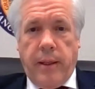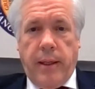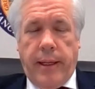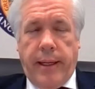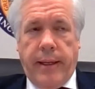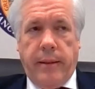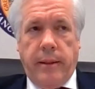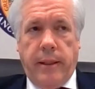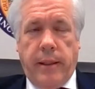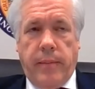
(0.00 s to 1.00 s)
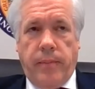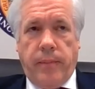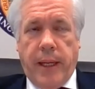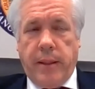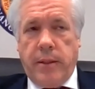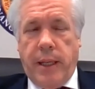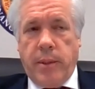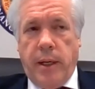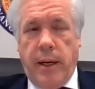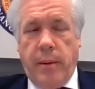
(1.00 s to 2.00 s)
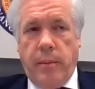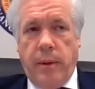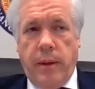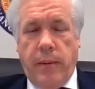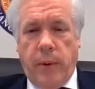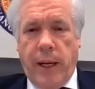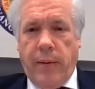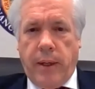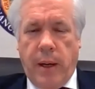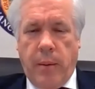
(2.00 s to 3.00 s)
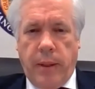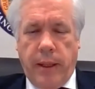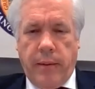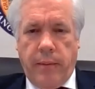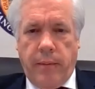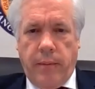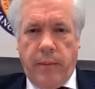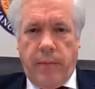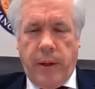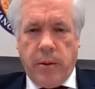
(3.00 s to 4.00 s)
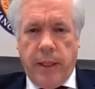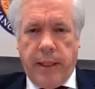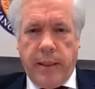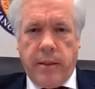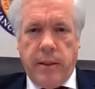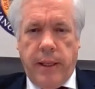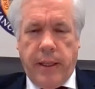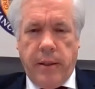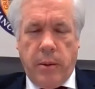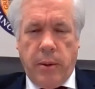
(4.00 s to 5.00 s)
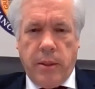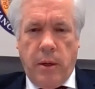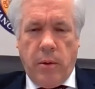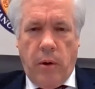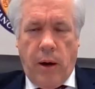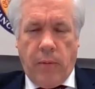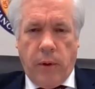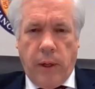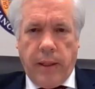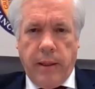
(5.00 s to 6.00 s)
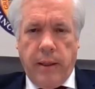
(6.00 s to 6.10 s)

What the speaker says: And at the same time, if we have a company that feels like it can do its own offering